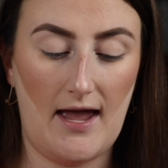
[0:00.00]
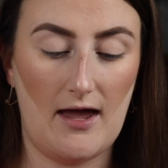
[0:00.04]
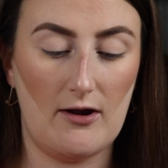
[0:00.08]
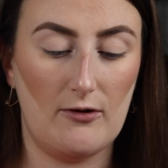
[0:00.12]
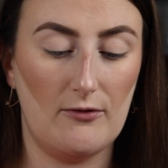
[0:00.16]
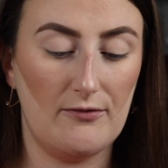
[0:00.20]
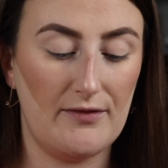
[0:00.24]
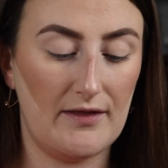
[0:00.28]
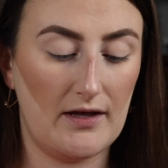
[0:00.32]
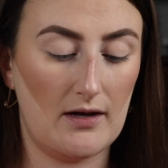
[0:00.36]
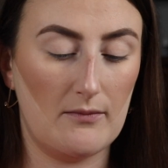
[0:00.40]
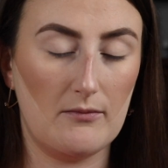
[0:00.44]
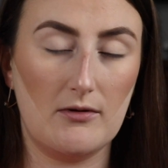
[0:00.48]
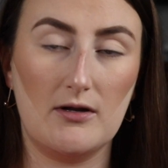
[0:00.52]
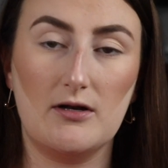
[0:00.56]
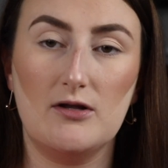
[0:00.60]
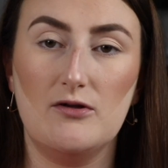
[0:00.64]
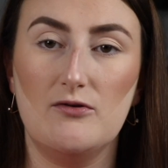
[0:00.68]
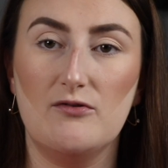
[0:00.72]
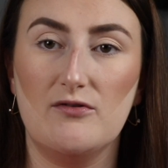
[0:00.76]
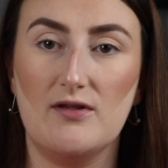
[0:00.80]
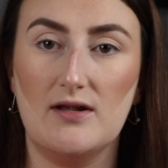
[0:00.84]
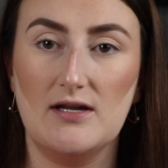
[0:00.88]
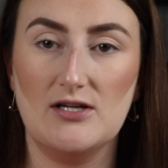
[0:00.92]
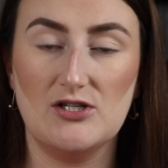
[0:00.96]
I don't think I'm gonna
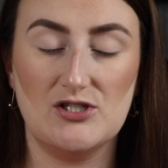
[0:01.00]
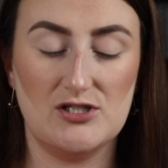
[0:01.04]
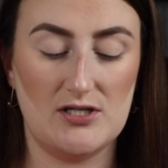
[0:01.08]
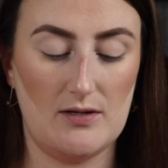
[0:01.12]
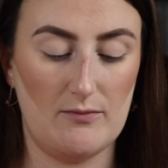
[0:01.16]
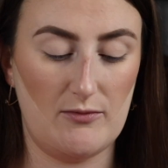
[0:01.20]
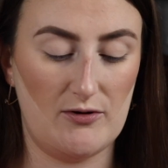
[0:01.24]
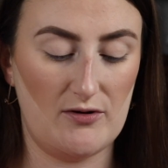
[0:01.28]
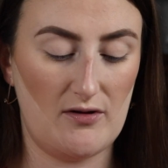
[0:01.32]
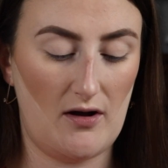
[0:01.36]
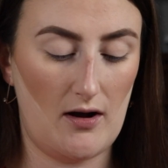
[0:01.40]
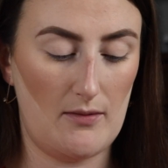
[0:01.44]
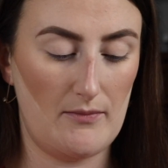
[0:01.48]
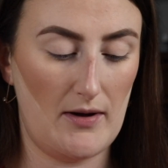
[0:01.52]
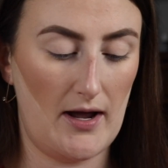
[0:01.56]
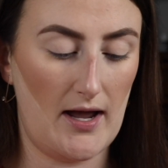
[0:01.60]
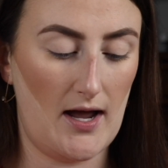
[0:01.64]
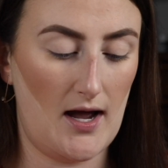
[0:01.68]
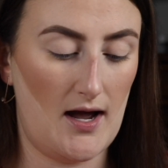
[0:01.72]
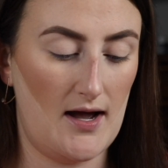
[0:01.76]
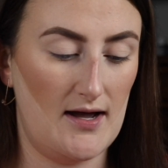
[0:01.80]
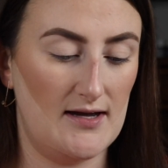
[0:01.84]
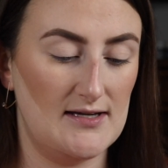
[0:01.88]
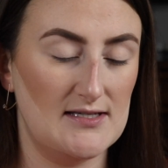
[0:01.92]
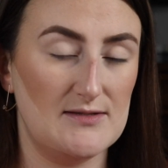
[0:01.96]
use any shimmer on my
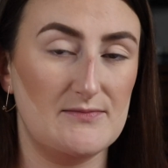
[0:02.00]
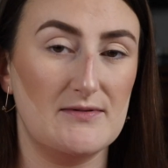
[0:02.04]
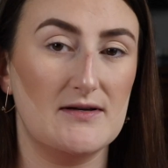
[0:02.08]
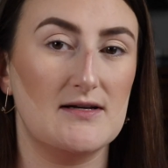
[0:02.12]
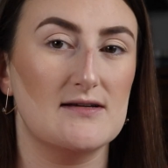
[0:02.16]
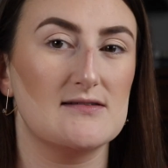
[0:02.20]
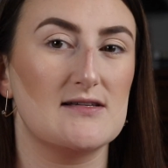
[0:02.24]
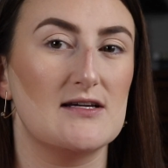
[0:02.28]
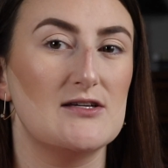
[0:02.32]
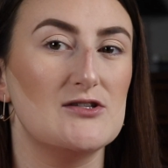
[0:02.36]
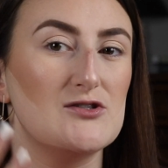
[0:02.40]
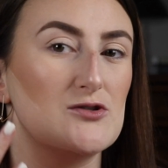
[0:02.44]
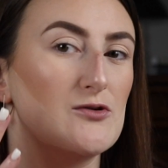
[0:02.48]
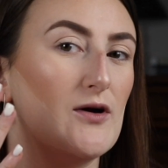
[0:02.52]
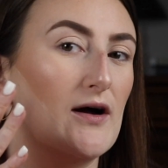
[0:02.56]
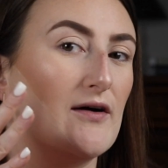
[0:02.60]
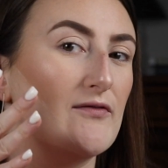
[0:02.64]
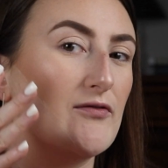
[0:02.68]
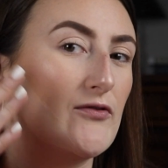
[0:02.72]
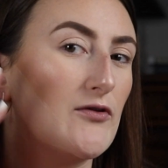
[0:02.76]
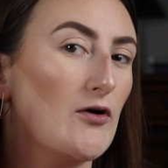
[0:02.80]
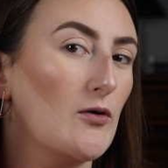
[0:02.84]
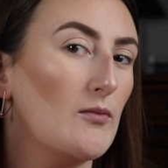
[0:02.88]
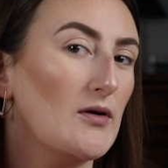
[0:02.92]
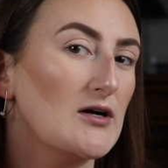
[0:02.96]
eyes because I do have
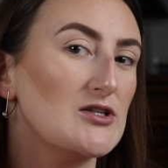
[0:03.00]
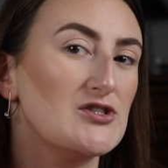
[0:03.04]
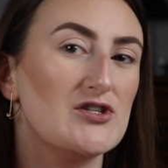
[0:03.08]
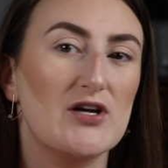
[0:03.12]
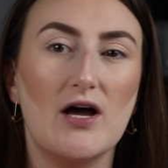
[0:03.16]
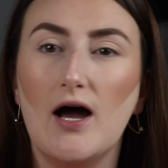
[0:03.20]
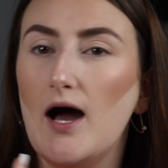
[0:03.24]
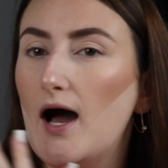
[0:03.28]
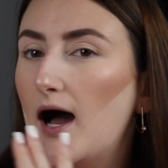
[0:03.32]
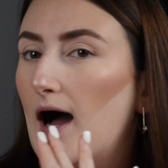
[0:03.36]
so much